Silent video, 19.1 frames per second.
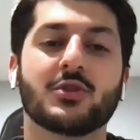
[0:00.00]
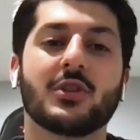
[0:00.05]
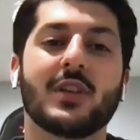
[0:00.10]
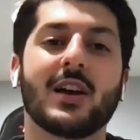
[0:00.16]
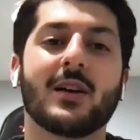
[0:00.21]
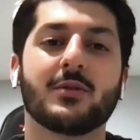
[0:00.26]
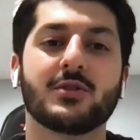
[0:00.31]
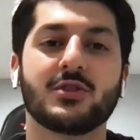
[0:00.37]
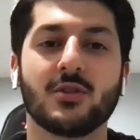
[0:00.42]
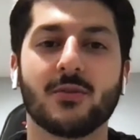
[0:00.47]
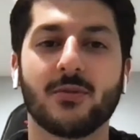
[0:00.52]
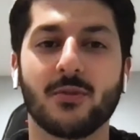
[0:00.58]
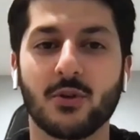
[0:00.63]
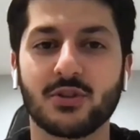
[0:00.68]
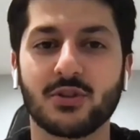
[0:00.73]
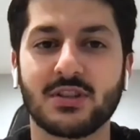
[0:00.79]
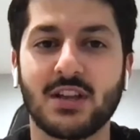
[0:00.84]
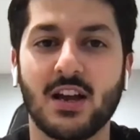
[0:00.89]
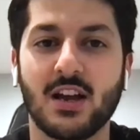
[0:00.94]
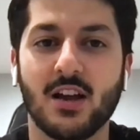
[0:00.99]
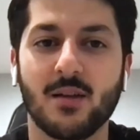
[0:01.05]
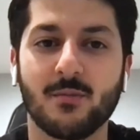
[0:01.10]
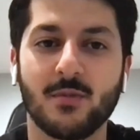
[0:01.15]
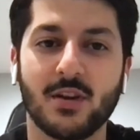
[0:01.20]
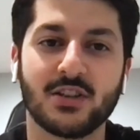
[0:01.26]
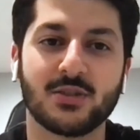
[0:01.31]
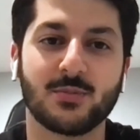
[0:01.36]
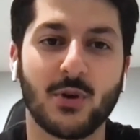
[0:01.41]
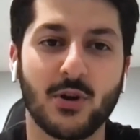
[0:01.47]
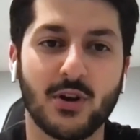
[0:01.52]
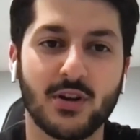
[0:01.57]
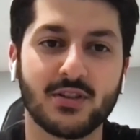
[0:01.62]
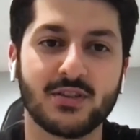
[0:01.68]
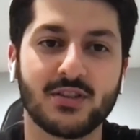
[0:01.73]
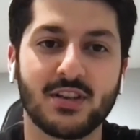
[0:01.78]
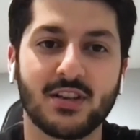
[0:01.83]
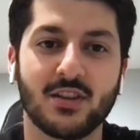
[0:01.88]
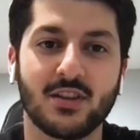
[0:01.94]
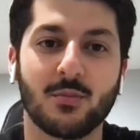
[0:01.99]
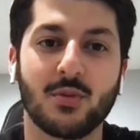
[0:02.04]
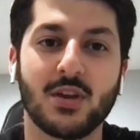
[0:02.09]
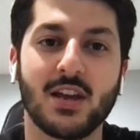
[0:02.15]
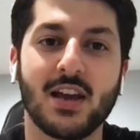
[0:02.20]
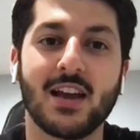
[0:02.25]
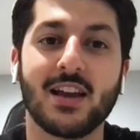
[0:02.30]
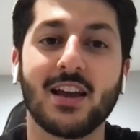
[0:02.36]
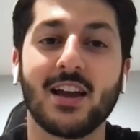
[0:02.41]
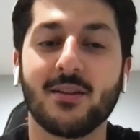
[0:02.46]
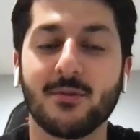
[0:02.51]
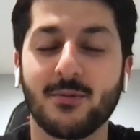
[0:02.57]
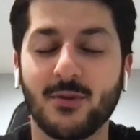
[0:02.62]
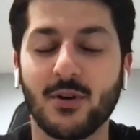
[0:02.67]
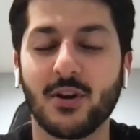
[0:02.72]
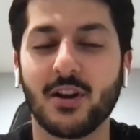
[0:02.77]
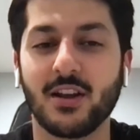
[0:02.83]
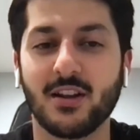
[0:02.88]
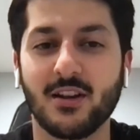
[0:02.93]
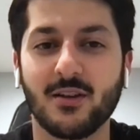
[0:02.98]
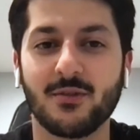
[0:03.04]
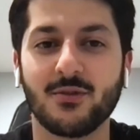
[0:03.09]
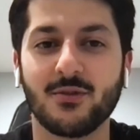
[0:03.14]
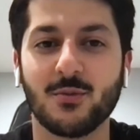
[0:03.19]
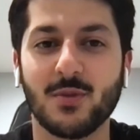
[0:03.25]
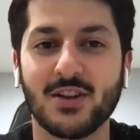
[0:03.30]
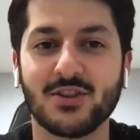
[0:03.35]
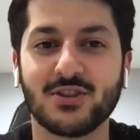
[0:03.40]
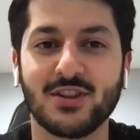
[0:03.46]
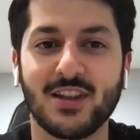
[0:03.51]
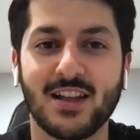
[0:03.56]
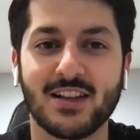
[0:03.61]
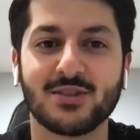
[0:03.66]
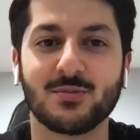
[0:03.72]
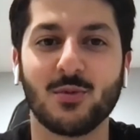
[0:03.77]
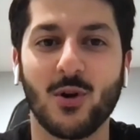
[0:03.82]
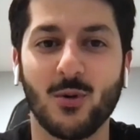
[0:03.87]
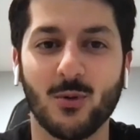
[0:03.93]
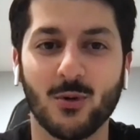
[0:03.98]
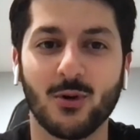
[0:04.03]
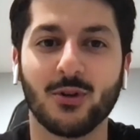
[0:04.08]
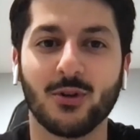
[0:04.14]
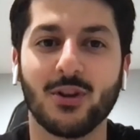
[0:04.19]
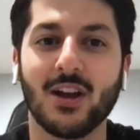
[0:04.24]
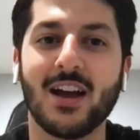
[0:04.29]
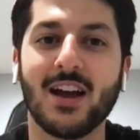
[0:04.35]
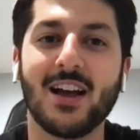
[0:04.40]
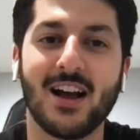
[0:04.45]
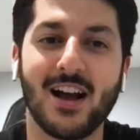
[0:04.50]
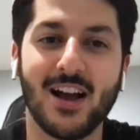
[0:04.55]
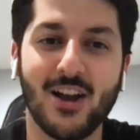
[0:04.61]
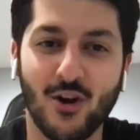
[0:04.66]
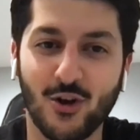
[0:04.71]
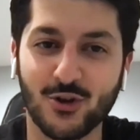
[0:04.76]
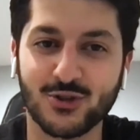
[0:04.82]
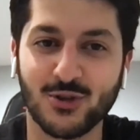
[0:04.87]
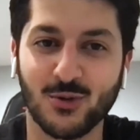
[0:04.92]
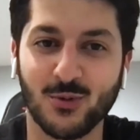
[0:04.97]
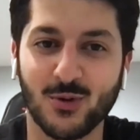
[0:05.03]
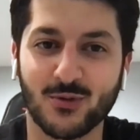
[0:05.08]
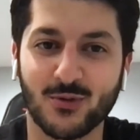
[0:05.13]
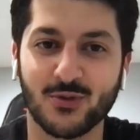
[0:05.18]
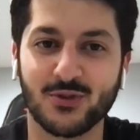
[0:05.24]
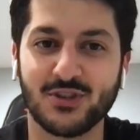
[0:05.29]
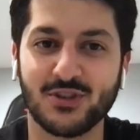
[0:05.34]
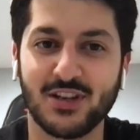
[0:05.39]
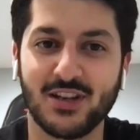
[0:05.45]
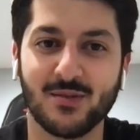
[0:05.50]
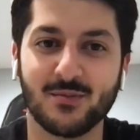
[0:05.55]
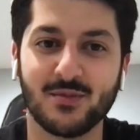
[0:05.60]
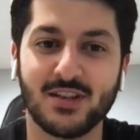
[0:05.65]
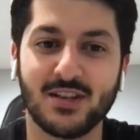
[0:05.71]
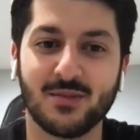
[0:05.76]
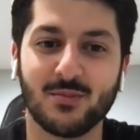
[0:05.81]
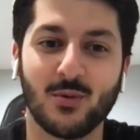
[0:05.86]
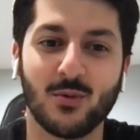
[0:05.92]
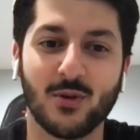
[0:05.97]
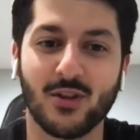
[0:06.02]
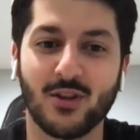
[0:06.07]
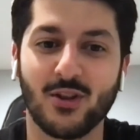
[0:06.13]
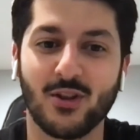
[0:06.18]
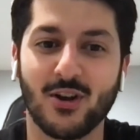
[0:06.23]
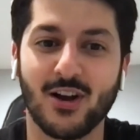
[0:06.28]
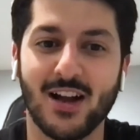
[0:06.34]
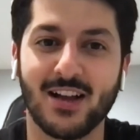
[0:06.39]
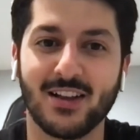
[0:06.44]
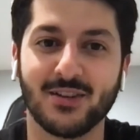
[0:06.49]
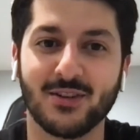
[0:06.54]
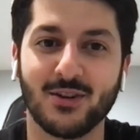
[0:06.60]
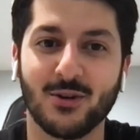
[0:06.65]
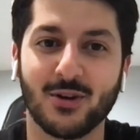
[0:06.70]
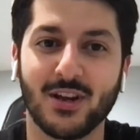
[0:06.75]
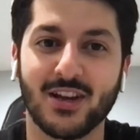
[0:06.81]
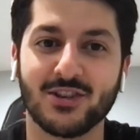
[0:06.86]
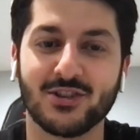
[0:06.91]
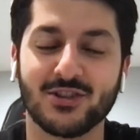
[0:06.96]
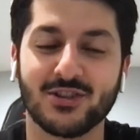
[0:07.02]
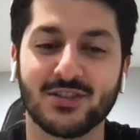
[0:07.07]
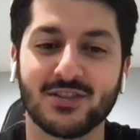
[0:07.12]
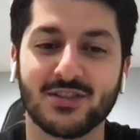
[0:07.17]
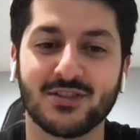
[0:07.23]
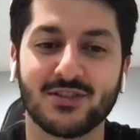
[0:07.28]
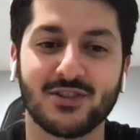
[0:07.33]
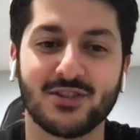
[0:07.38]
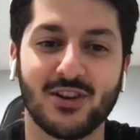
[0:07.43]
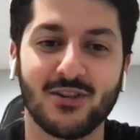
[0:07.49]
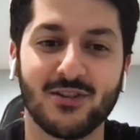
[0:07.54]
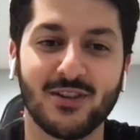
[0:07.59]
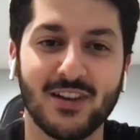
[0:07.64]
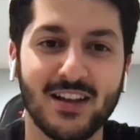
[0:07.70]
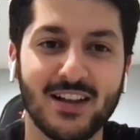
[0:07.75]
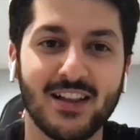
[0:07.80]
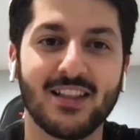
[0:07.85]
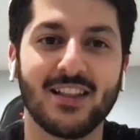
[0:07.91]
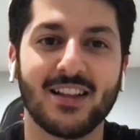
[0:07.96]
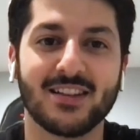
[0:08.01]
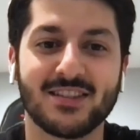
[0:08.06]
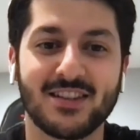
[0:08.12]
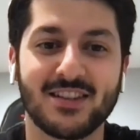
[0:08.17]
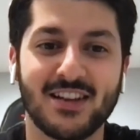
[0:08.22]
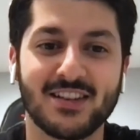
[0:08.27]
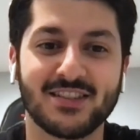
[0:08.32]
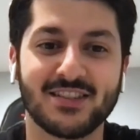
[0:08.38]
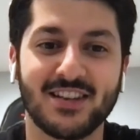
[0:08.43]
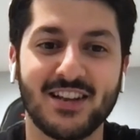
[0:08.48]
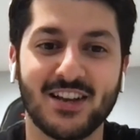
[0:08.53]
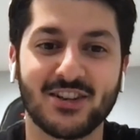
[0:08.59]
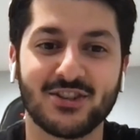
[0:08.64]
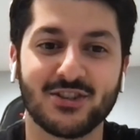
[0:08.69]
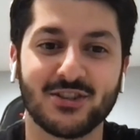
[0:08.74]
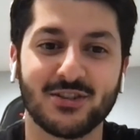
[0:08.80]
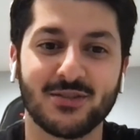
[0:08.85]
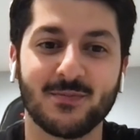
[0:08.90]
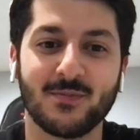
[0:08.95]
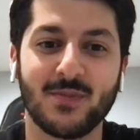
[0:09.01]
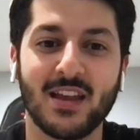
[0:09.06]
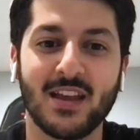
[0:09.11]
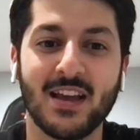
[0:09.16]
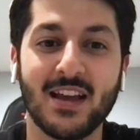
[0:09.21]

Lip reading: So that was your first time experiencing the PA. And funny enough, you mentioned that small world. I also worked for City MD, but one of Long Island locations. So that's a nice connection.